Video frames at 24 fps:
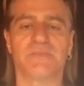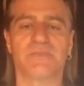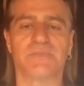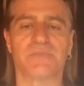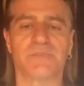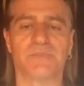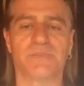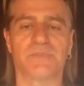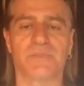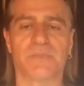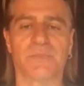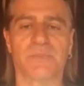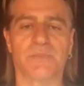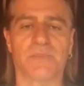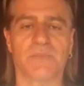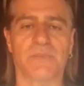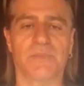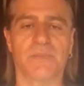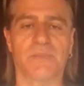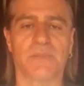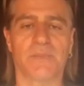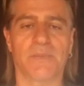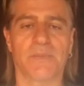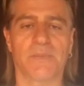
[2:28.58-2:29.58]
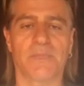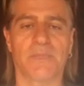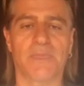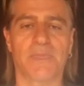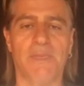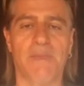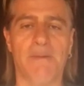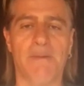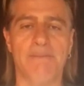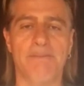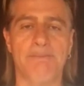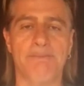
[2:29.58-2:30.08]

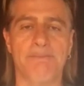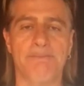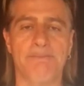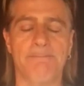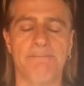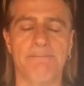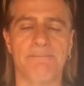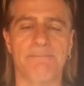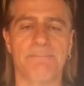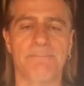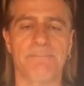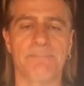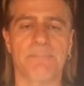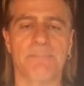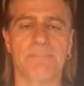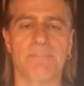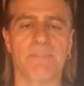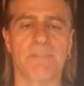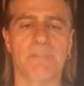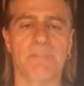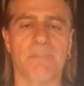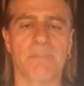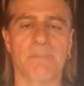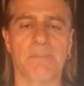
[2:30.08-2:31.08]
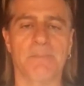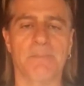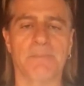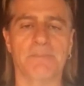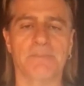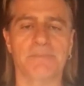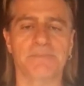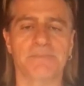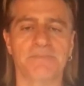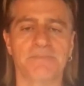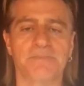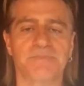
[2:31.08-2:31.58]

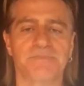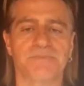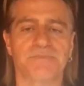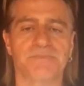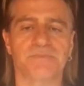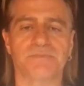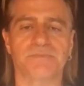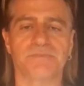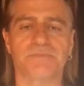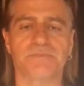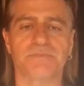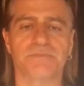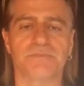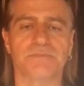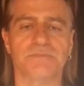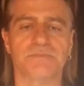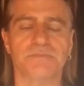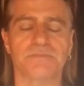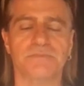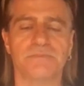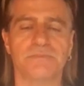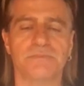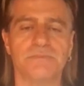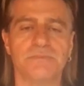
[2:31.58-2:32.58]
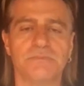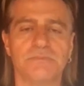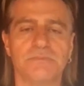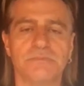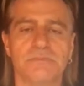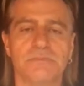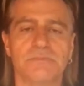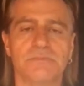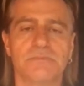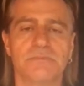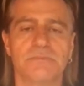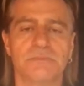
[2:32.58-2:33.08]

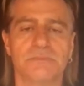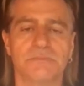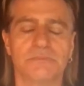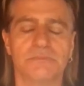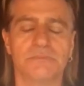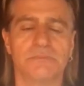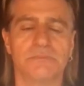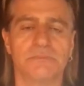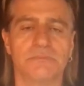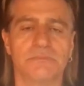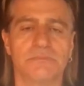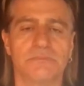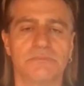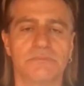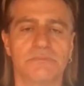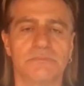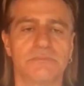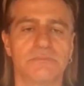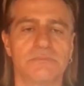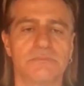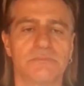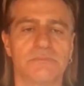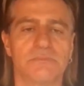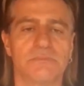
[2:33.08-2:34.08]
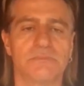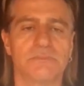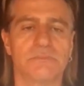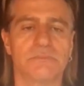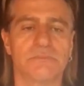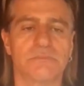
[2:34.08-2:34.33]
[no speech]